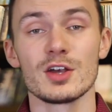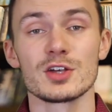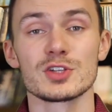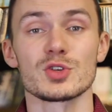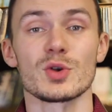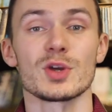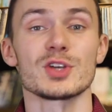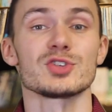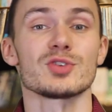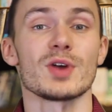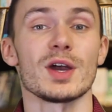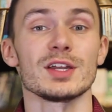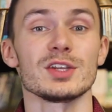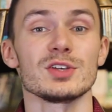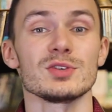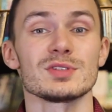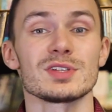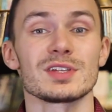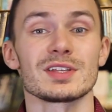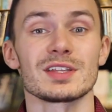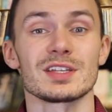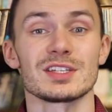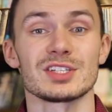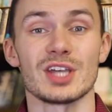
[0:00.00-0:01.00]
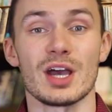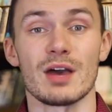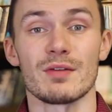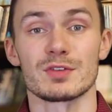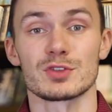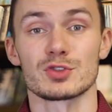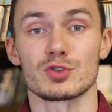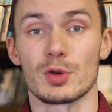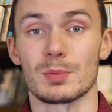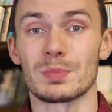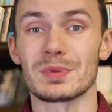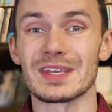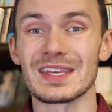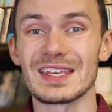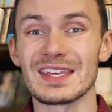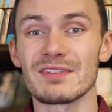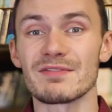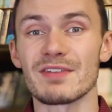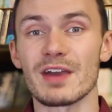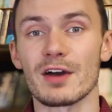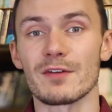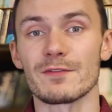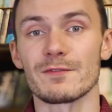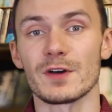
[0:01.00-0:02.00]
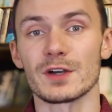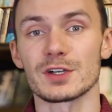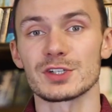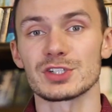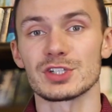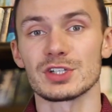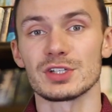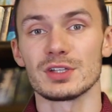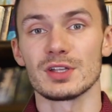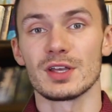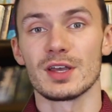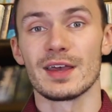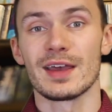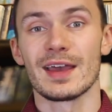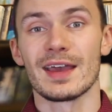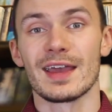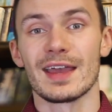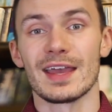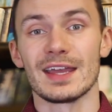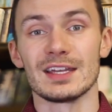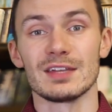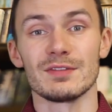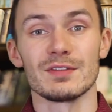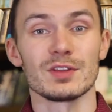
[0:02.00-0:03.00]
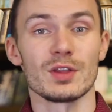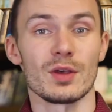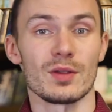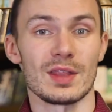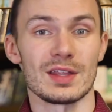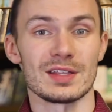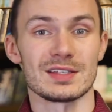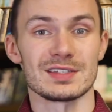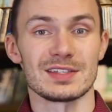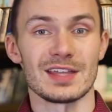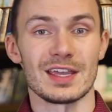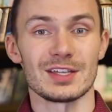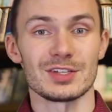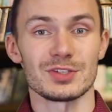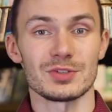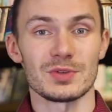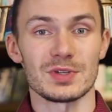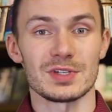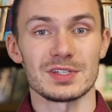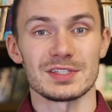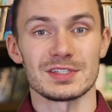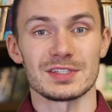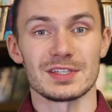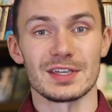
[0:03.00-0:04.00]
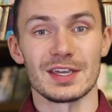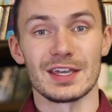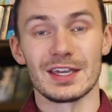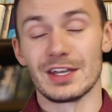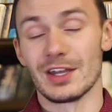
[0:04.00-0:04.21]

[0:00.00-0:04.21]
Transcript: so I tried using the JavaScript eval function and even though that's dangerous,